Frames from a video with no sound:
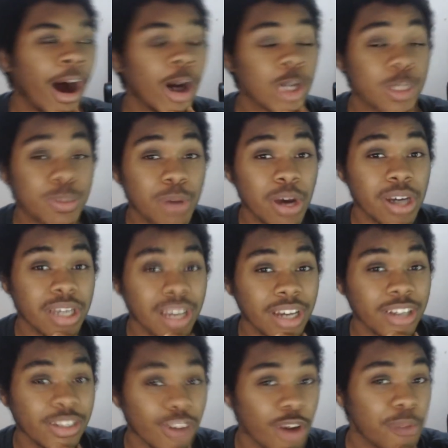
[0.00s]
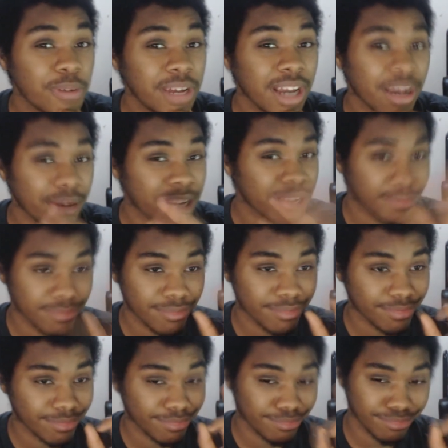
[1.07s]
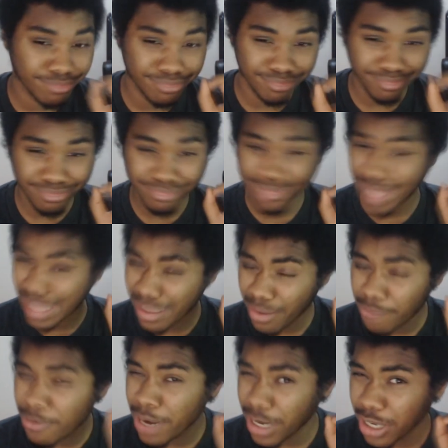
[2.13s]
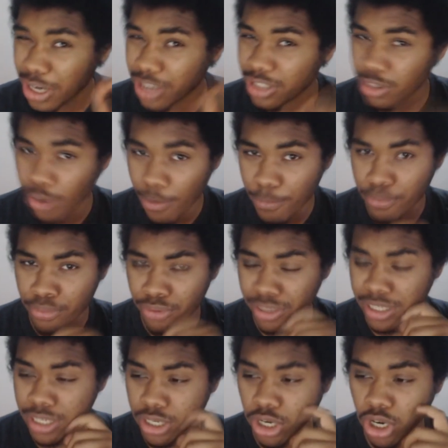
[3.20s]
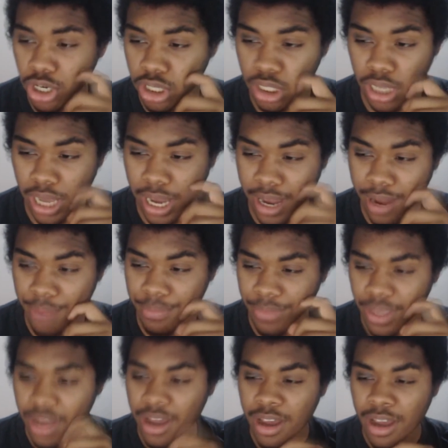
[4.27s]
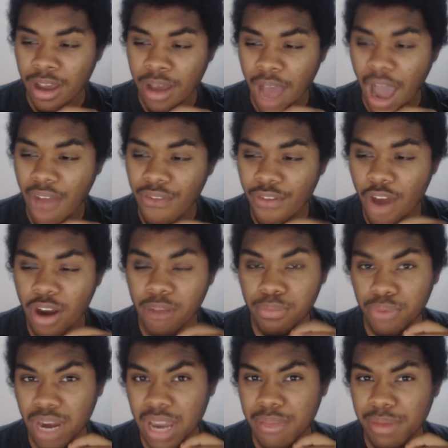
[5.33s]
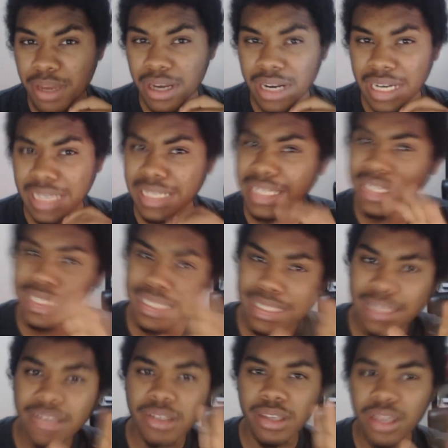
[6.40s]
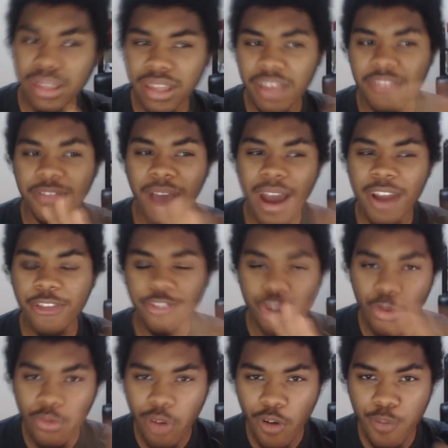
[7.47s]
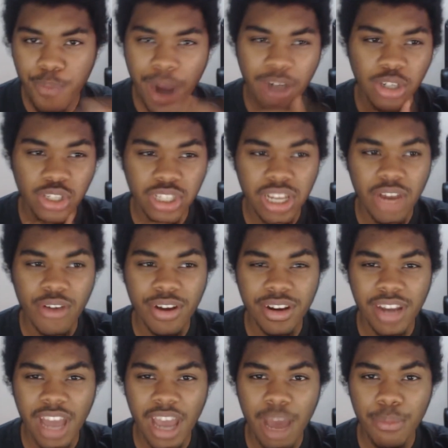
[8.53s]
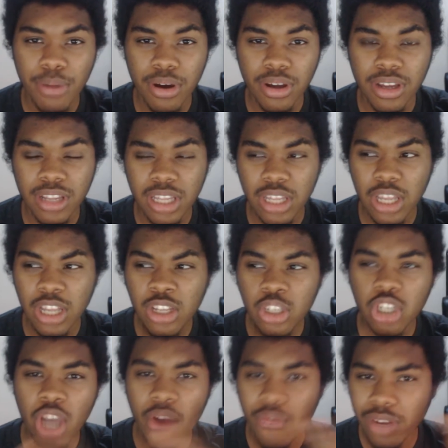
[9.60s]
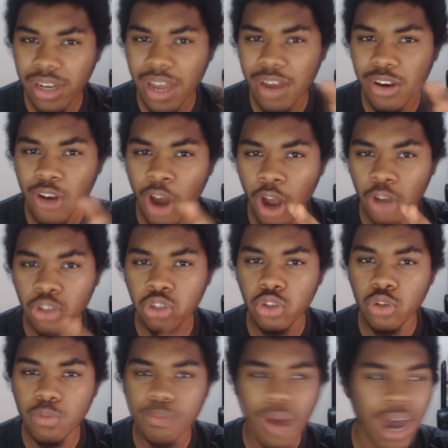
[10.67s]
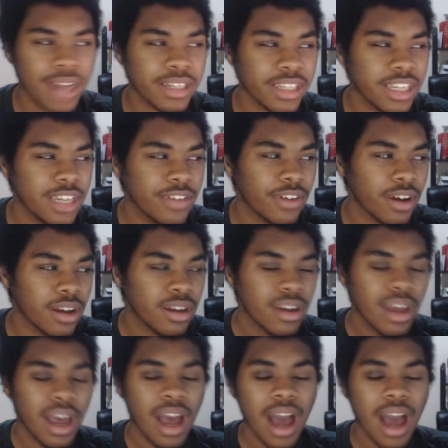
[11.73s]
Augsburg, Europa League, I mean, you're pretty good. You were pretty good. And Werder Bremen, they've had a few rough patches here and there, but in general, they're not too bad either.